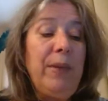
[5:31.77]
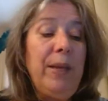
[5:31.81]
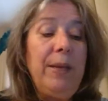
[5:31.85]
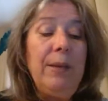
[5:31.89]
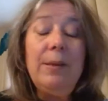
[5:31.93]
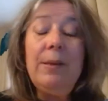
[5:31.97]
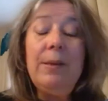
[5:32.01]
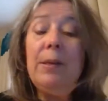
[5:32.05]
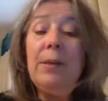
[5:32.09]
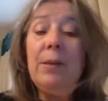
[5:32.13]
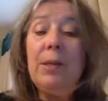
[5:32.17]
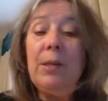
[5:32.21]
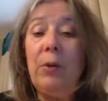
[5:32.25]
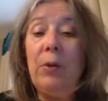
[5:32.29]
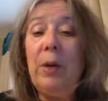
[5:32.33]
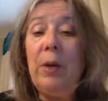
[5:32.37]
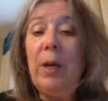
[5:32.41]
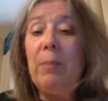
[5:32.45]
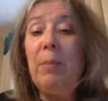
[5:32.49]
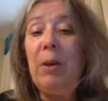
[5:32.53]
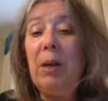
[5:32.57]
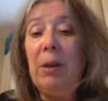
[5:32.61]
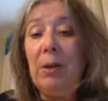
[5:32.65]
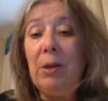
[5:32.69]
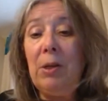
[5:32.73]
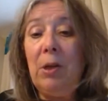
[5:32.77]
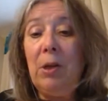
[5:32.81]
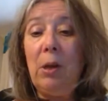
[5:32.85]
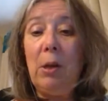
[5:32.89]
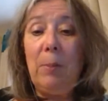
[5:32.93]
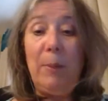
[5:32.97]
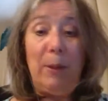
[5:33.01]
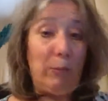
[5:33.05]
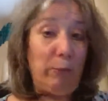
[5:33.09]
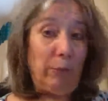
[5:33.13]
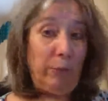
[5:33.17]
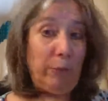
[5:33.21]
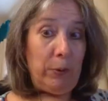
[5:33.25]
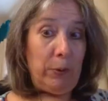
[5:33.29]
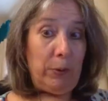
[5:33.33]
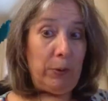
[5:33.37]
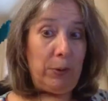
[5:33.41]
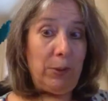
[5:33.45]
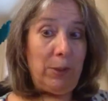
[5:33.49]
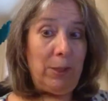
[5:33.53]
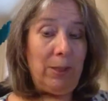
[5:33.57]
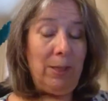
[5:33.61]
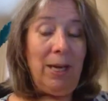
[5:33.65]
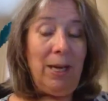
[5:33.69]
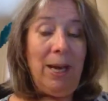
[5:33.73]
is the surname I'm going to talk about
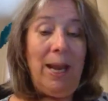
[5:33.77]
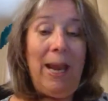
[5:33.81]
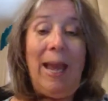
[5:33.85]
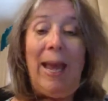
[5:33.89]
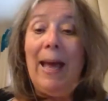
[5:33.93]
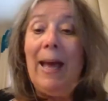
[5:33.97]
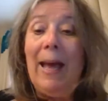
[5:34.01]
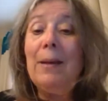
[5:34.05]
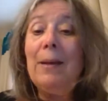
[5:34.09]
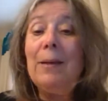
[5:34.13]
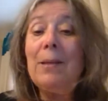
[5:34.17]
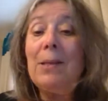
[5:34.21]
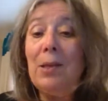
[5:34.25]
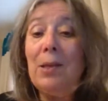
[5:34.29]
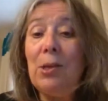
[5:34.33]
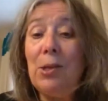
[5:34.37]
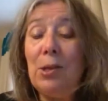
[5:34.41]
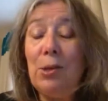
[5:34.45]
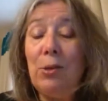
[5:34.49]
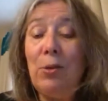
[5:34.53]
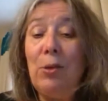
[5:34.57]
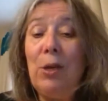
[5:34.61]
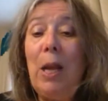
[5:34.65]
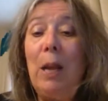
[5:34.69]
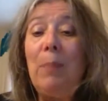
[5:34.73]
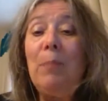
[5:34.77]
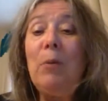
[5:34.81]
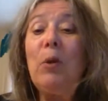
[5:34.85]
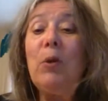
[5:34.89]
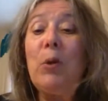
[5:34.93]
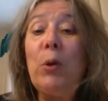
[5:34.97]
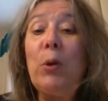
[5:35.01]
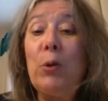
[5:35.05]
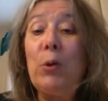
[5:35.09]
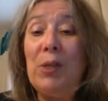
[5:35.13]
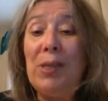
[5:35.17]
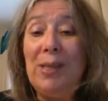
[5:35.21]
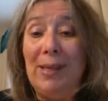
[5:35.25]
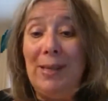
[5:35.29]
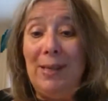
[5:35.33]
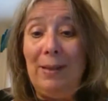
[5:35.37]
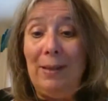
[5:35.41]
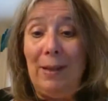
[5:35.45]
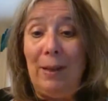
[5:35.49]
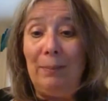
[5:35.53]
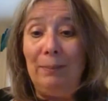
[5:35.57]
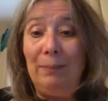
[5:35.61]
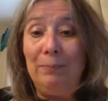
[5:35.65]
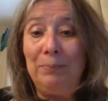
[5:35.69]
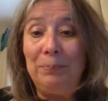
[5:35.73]
first. And it's the surname
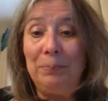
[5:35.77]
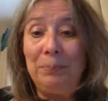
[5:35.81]
Crosina.